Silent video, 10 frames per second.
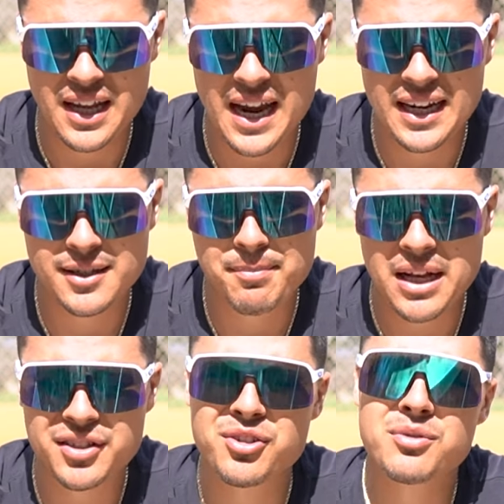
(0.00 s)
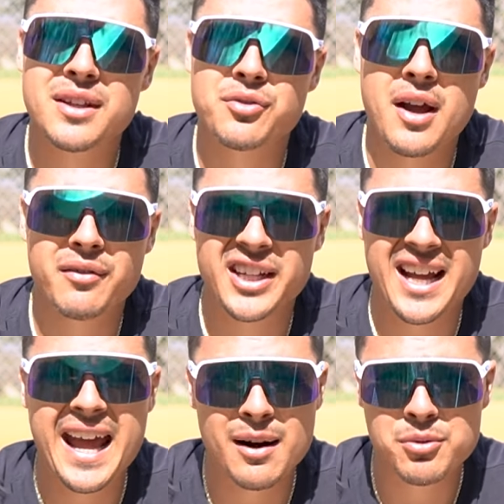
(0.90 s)
And it's best used if you have like a
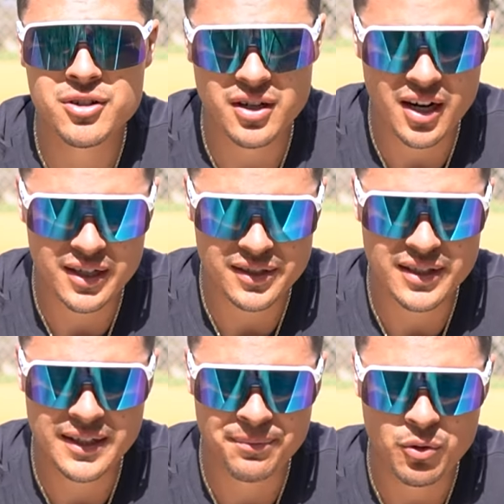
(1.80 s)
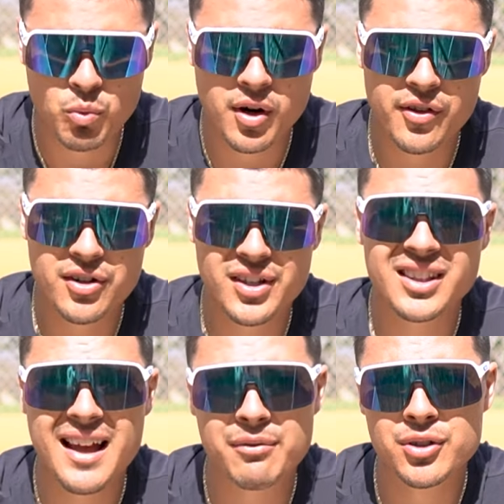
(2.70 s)
hammer, honestly, where there's a
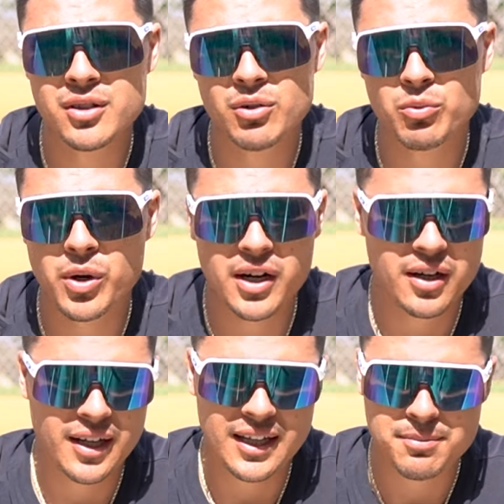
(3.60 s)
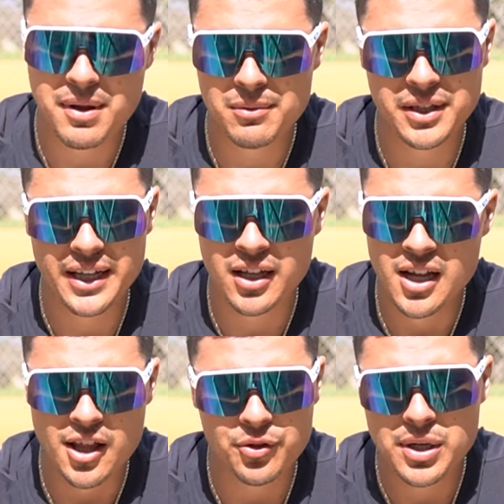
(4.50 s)
lever where it's maybe like
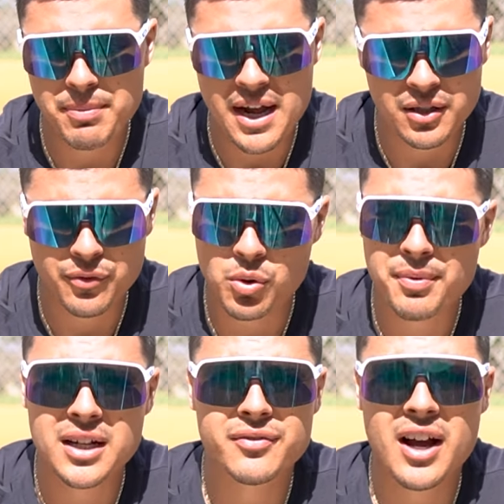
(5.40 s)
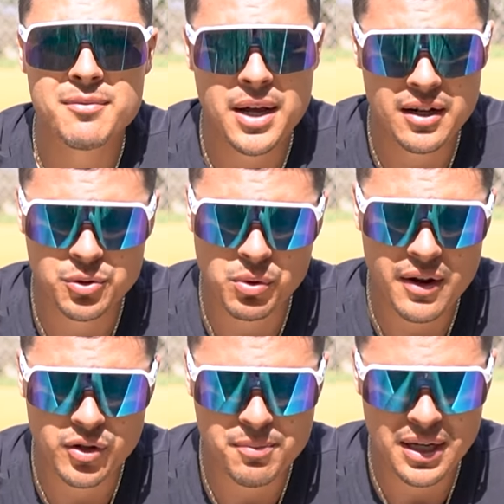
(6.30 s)
3 pounds, 4 pounds, 5 pounds,
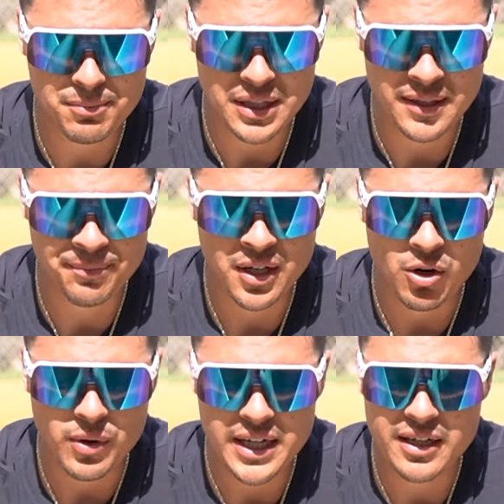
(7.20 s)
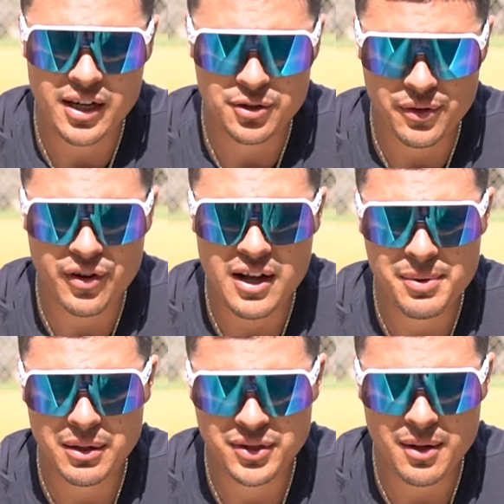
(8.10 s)
whatever it may be. Right here, I use a
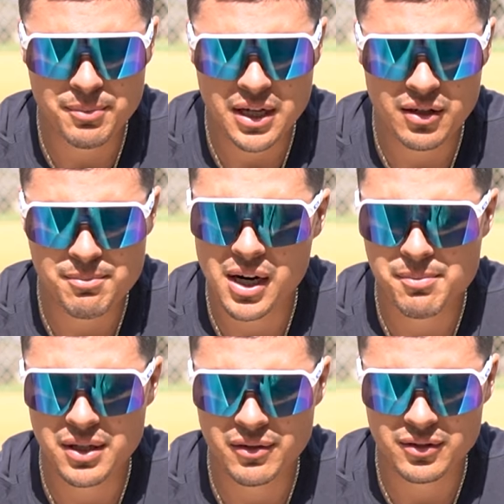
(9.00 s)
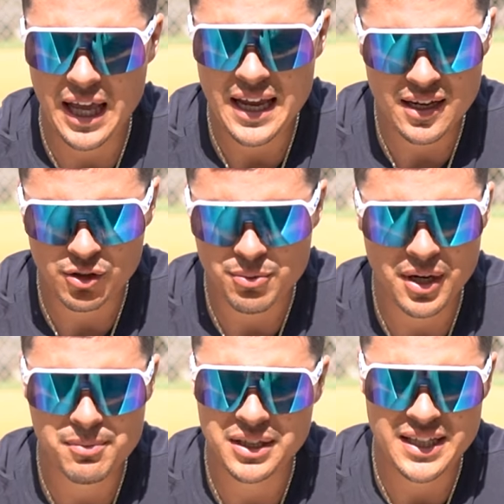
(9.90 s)
5-pound dumbbell. It might have been 8 or it might
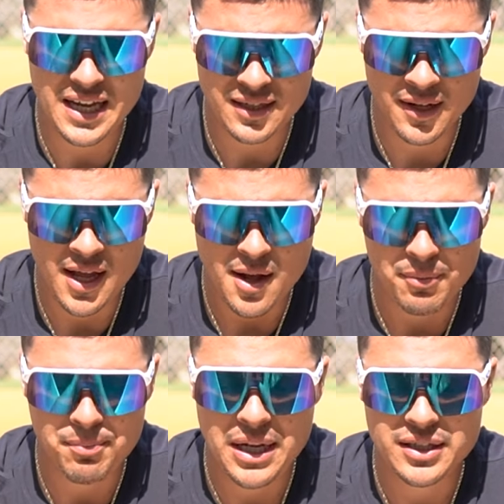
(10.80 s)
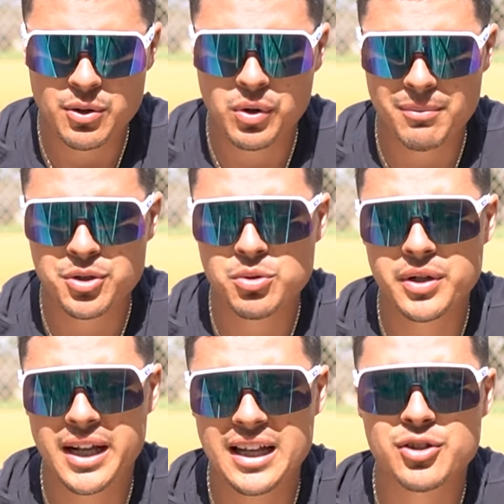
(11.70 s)
have been 10. But basically what I'm
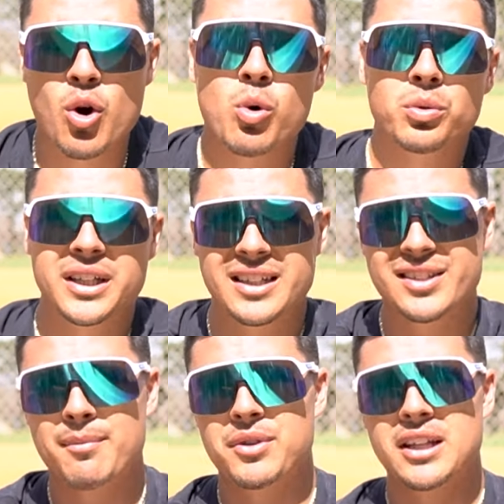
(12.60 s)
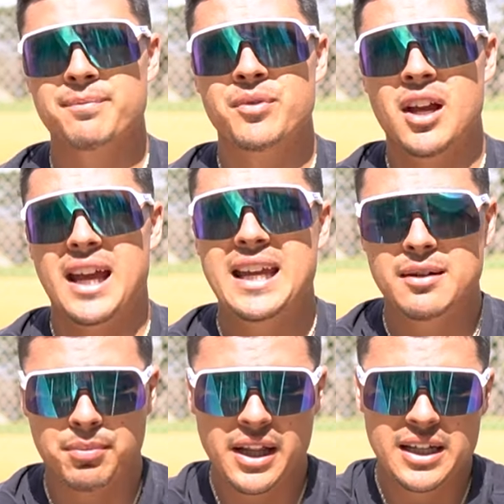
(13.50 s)
doing is holding something
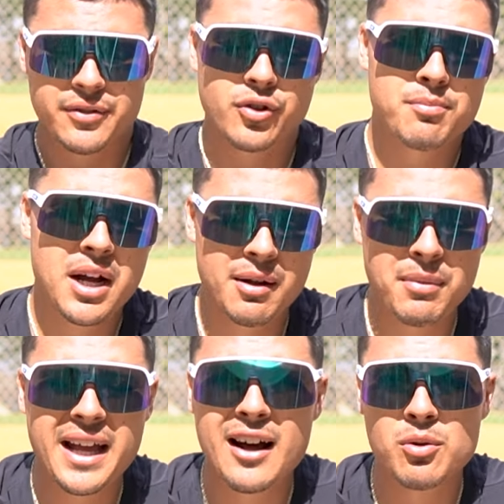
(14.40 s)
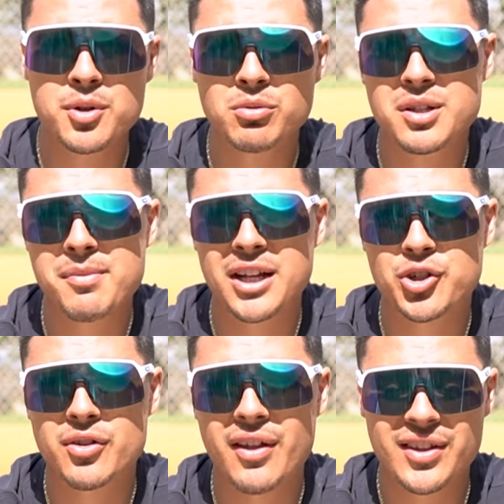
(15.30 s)
in place for my elbow to make
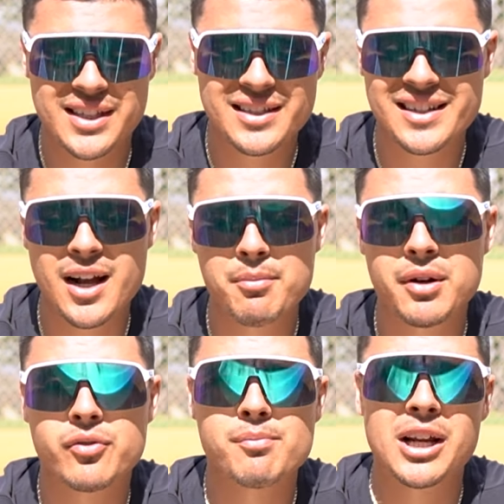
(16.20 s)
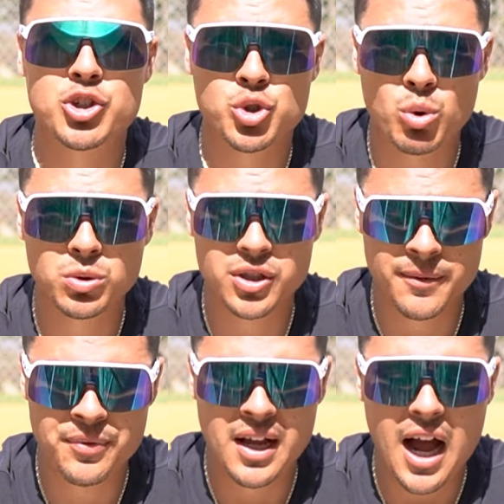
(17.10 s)
sure that this isn't coming from my shoulder.
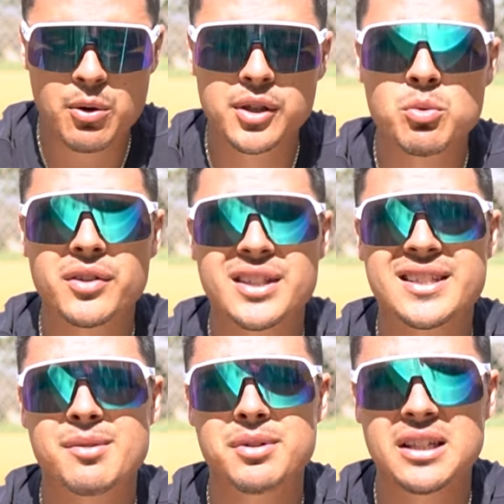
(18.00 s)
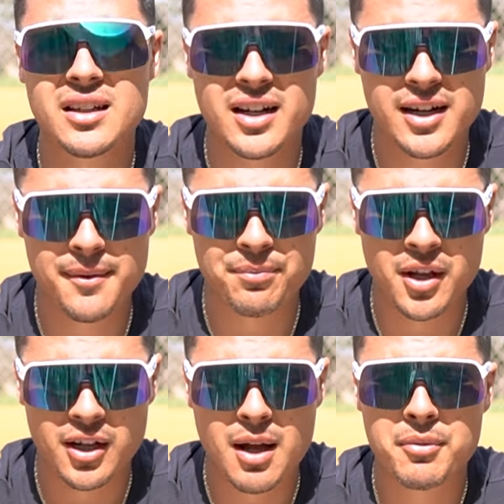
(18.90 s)
I really want this to be
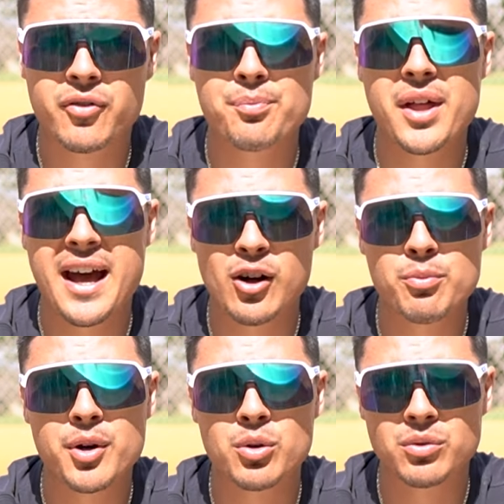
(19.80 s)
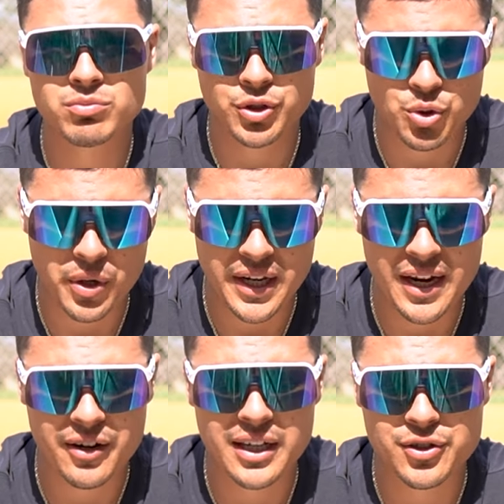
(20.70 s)
coming from the elbow joint area.